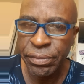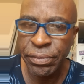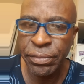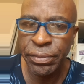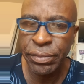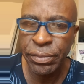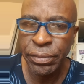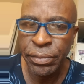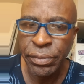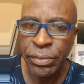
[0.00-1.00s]

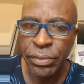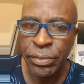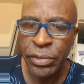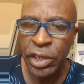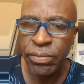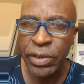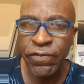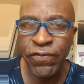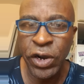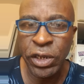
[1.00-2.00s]
Mm-hmm. My
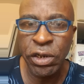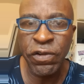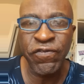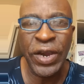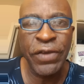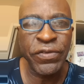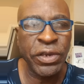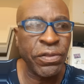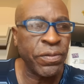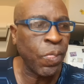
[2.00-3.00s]
fucking little five
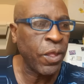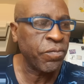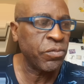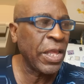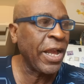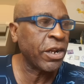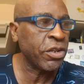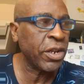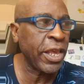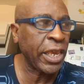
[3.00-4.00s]
kids
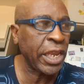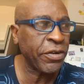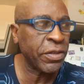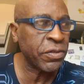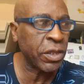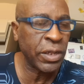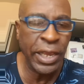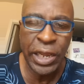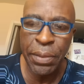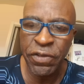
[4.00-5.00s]
dangling like kerosene,
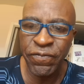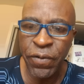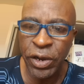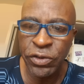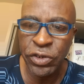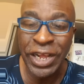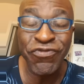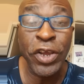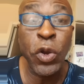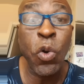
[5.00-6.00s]
like I'm the fucking shit. I
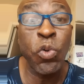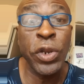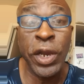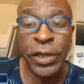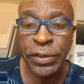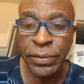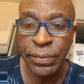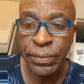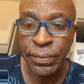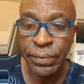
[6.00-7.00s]
try to hold on.
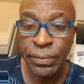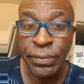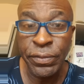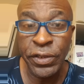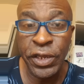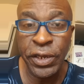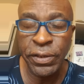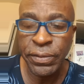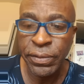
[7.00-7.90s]
Okay?